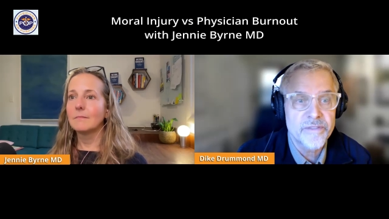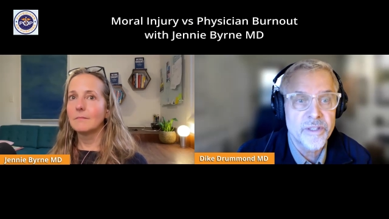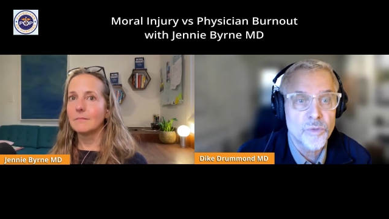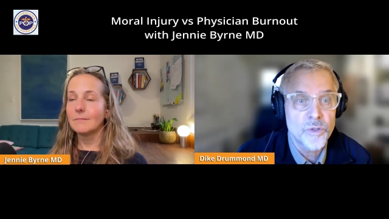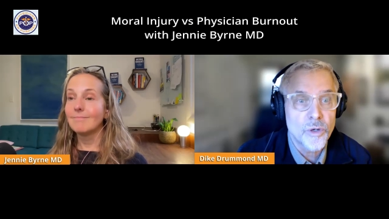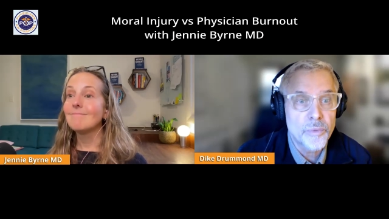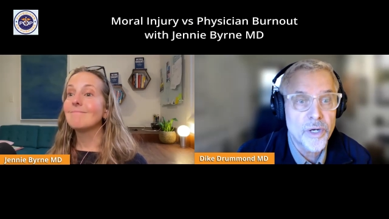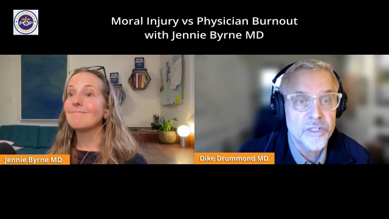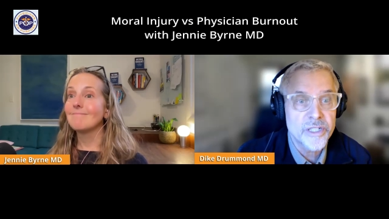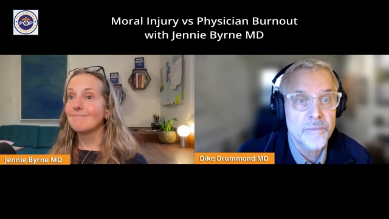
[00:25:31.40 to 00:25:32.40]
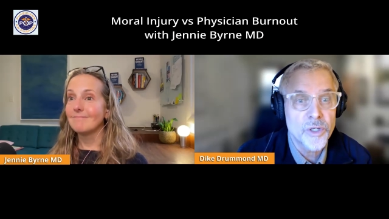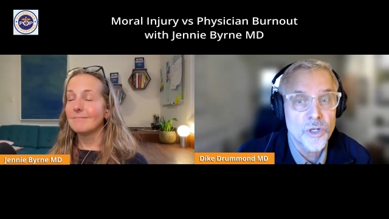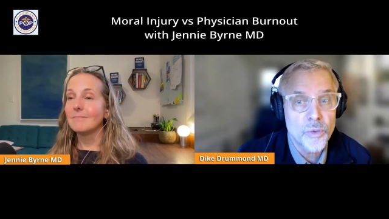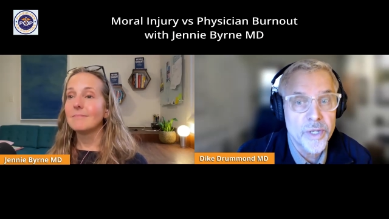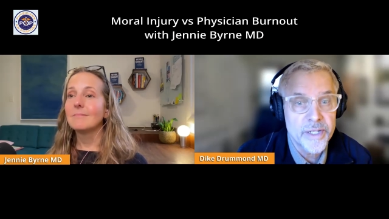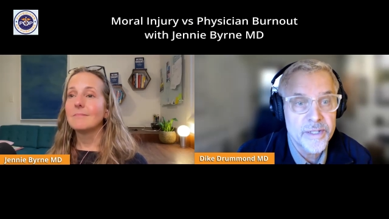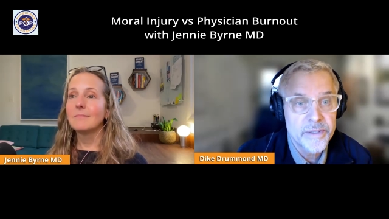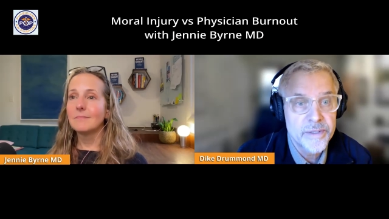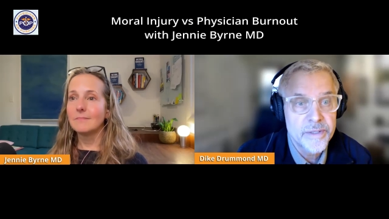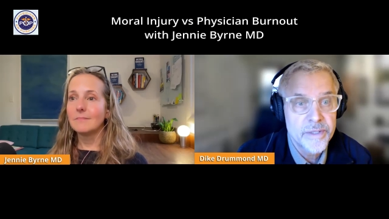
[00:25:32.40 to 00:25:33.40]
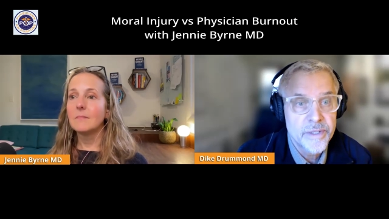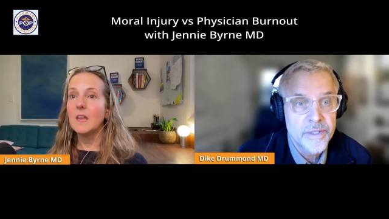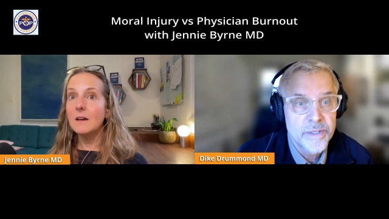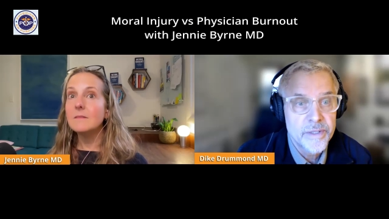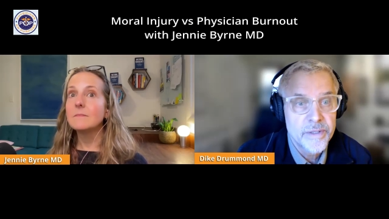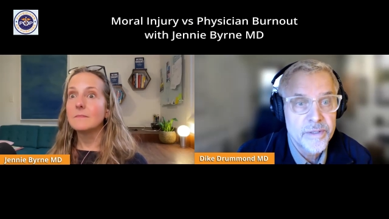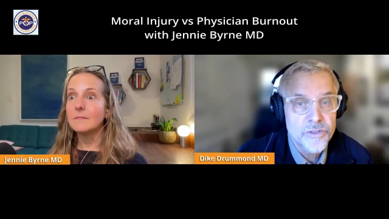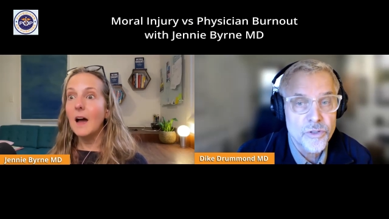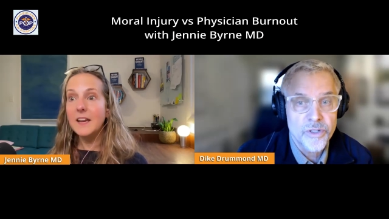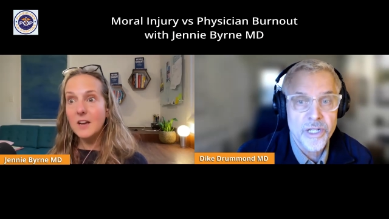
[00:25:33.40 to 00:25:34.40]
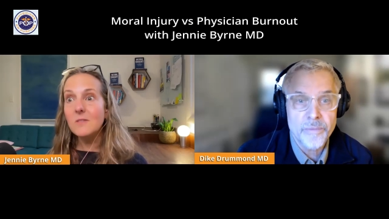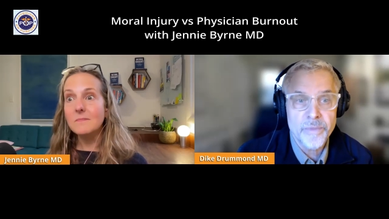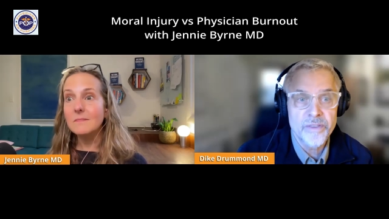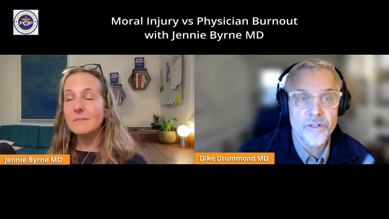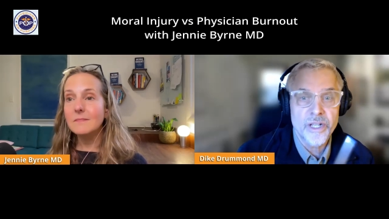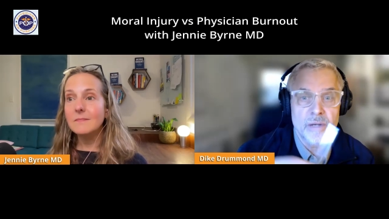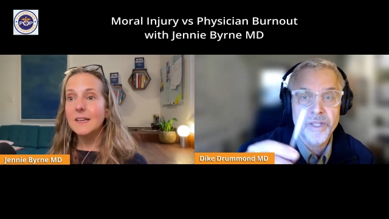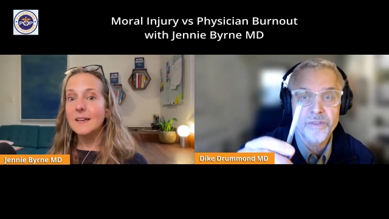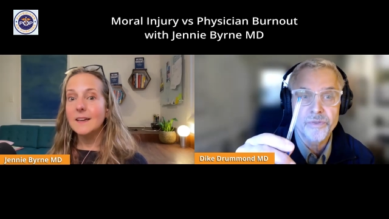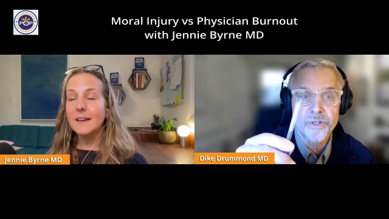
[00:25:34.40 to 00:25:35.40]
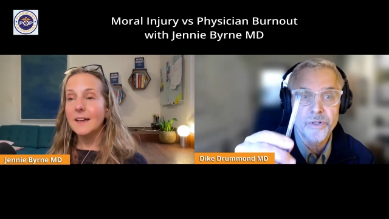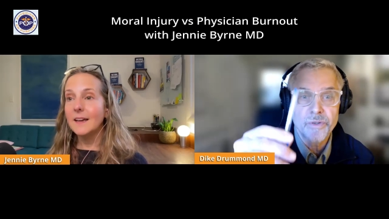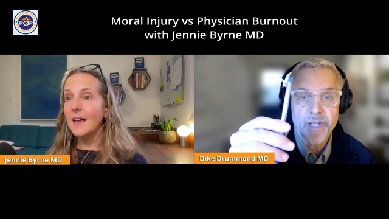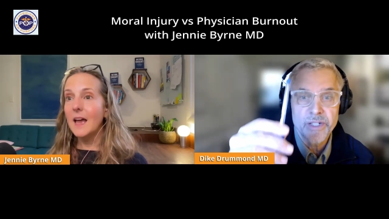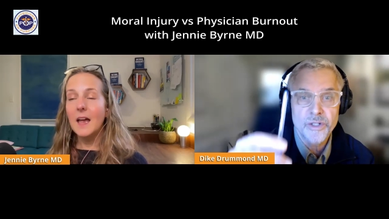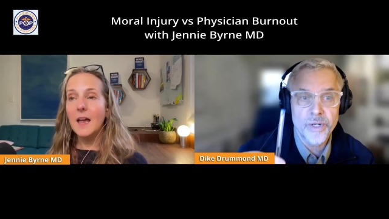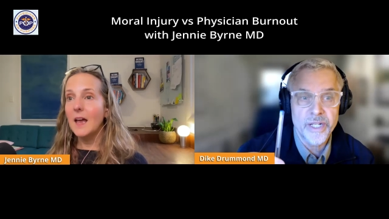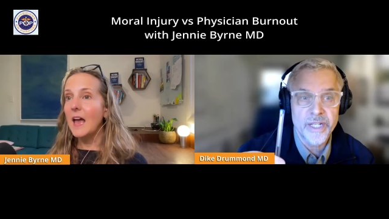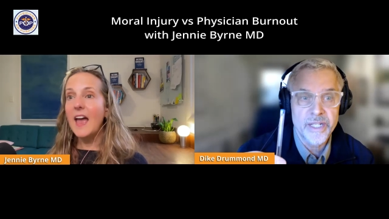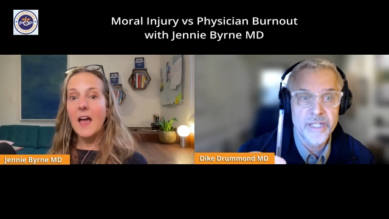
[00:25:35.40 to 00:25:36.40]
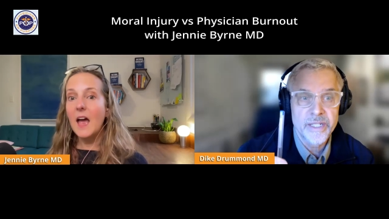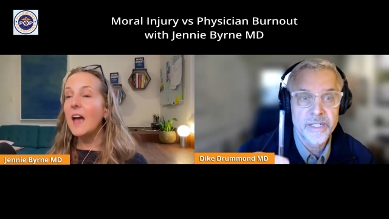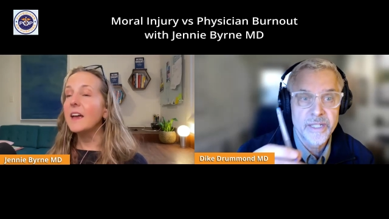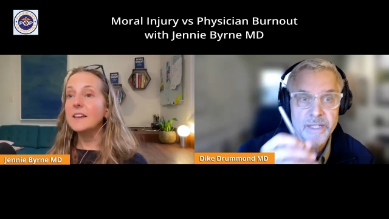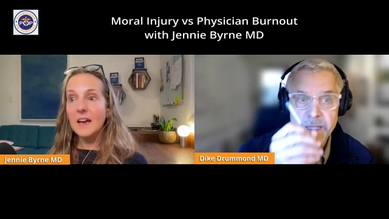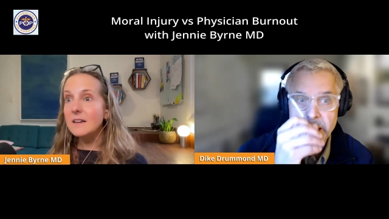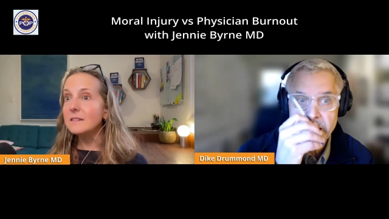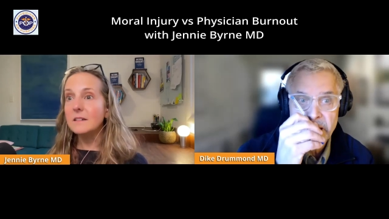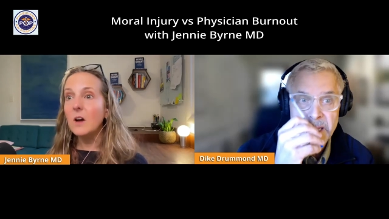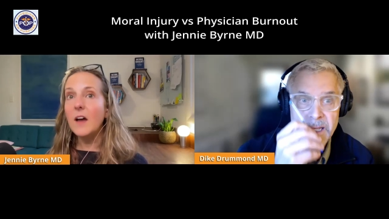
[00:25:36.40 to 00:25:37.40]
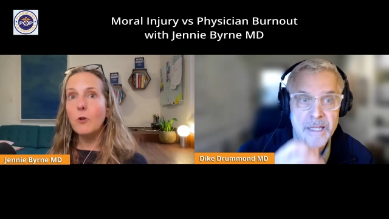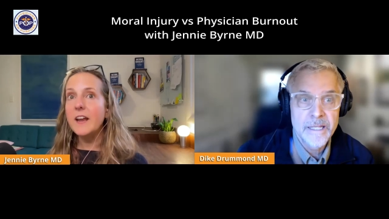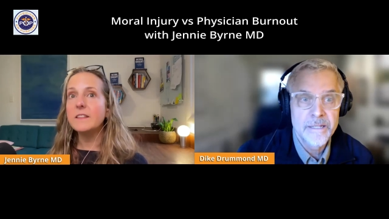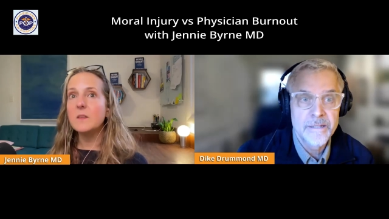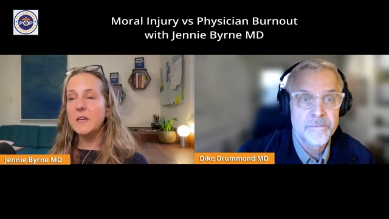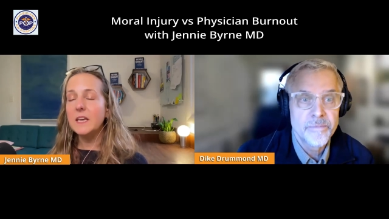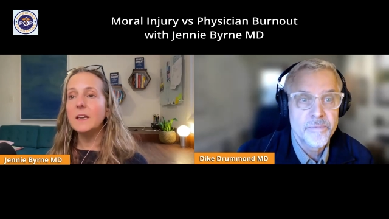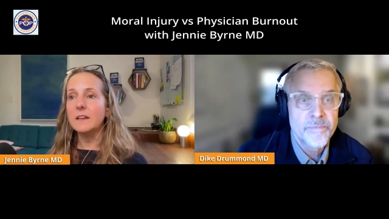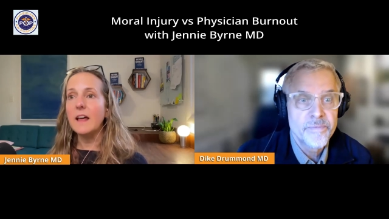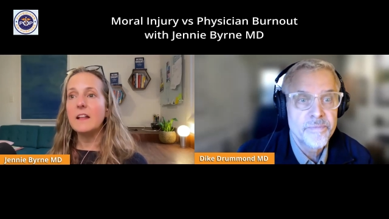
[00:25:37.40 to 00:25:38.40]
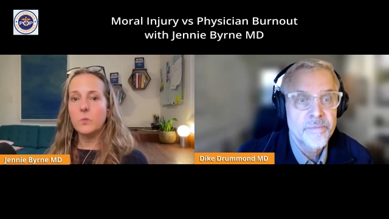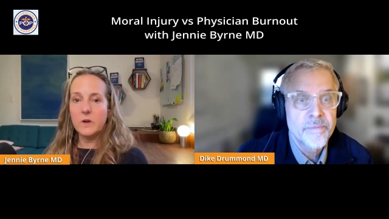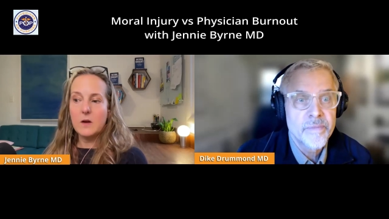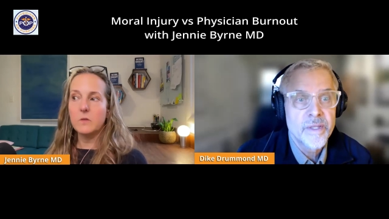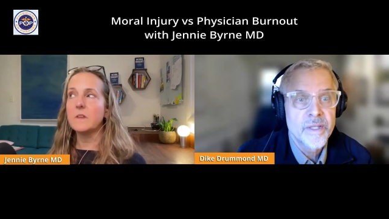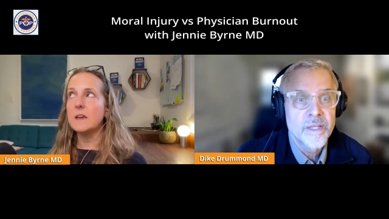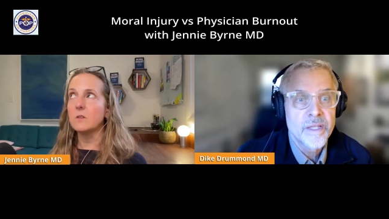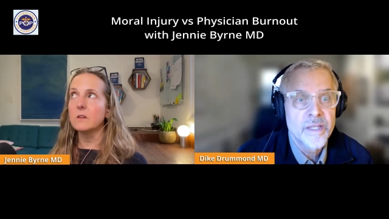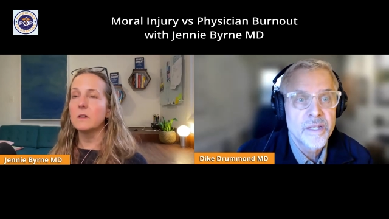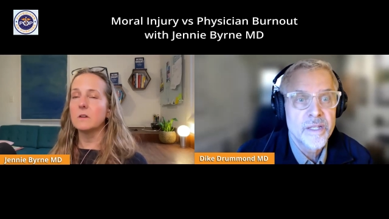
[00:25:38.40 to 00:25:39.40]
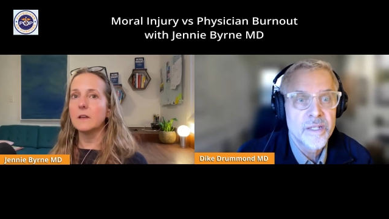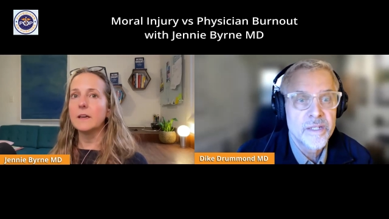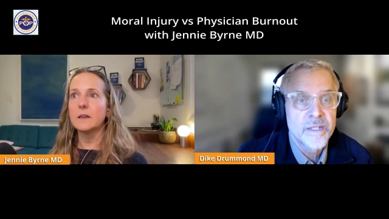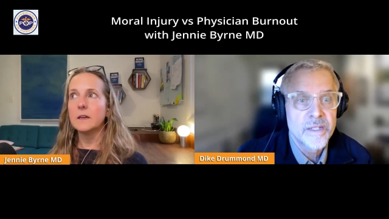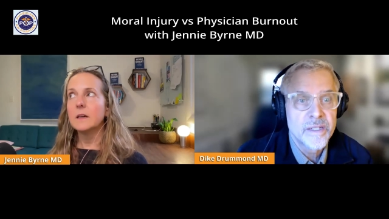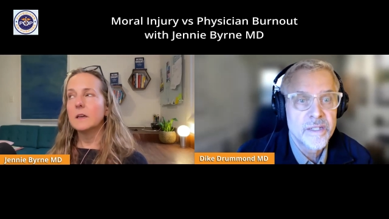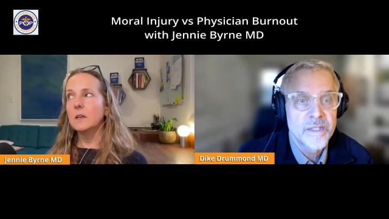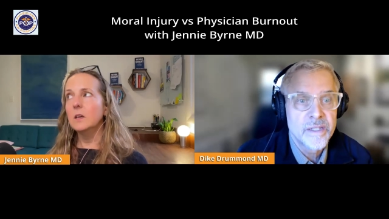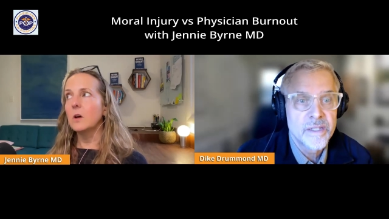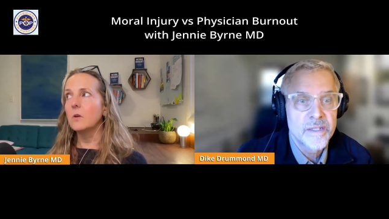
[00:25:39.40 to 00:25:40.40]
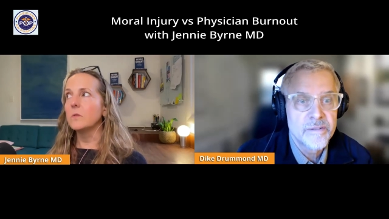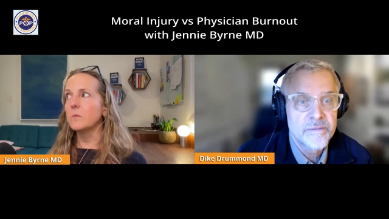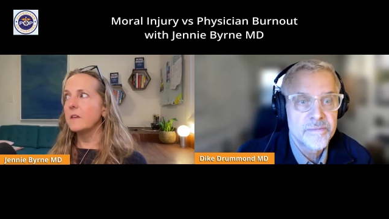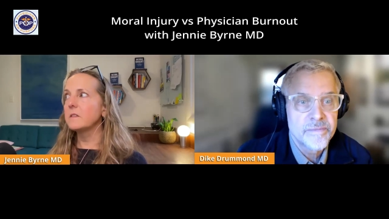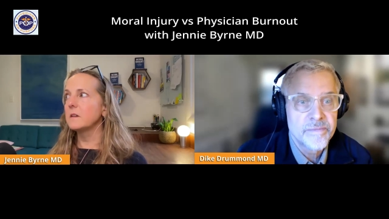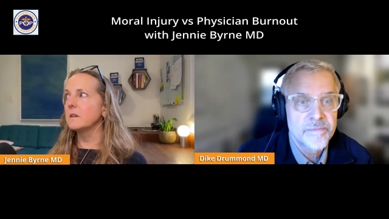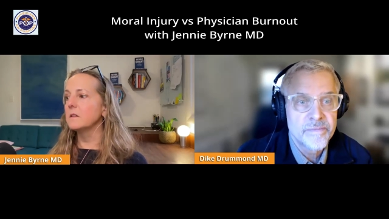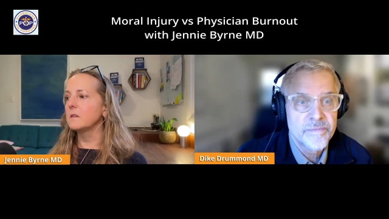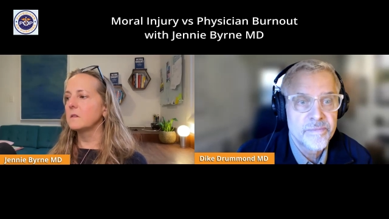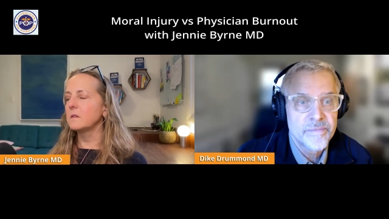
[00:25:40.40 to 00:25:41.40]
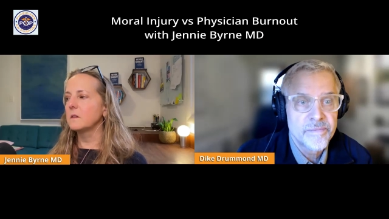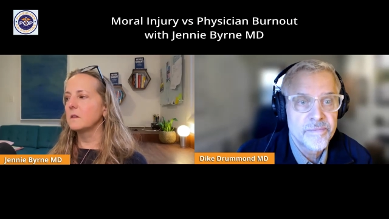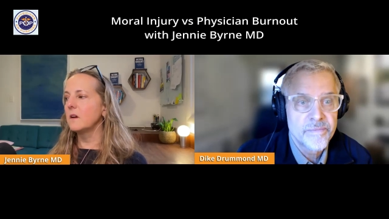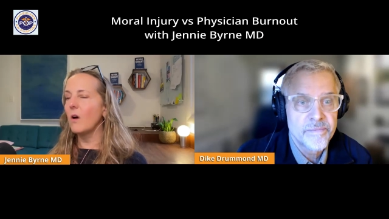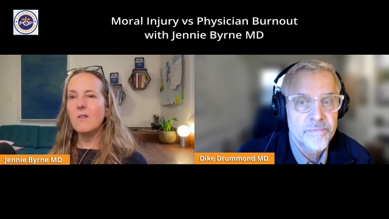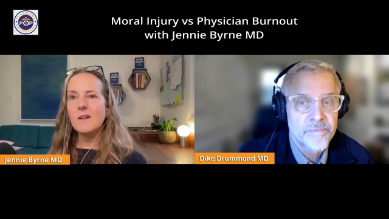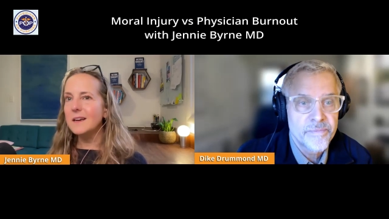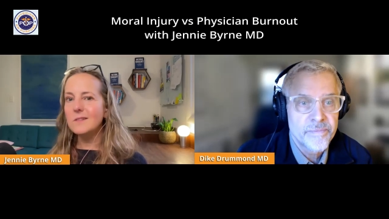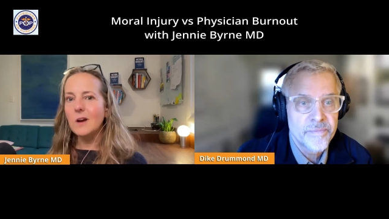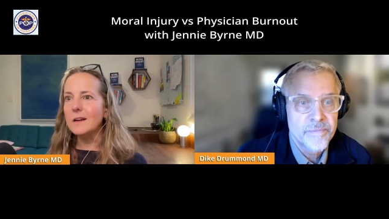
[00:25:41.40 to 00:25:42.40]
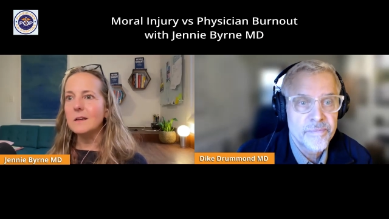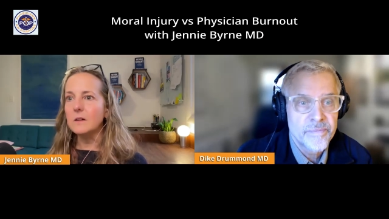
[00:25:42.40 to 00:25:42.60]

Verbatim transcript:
Speaker 1: of them will go part time or quit. Yeah. So I know. Coming, they're coming through and quitting.
Speaker 2: Yeah. Right at the beginning. That's what I was saying earlier. Like, you know, the residents, they're already ready to